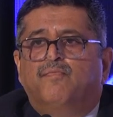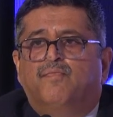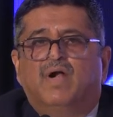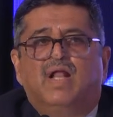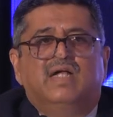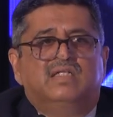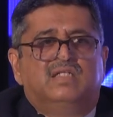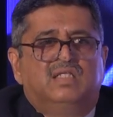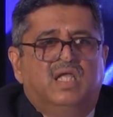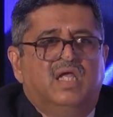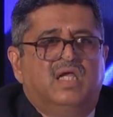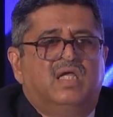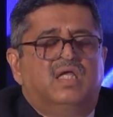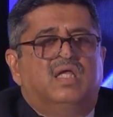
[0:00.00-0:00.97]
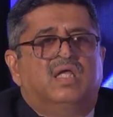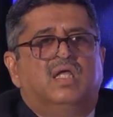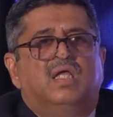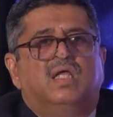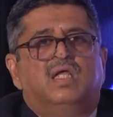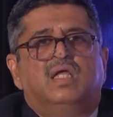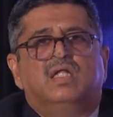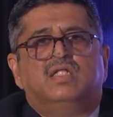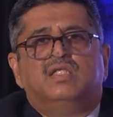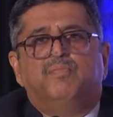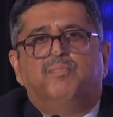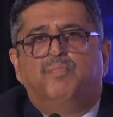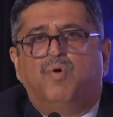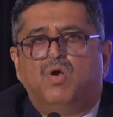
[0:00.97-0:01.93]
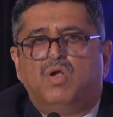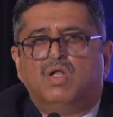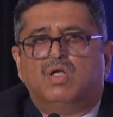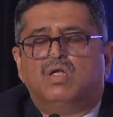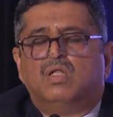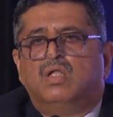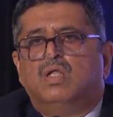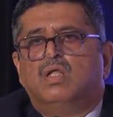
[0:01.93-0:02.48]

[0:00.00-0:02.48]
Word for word: But I think it's important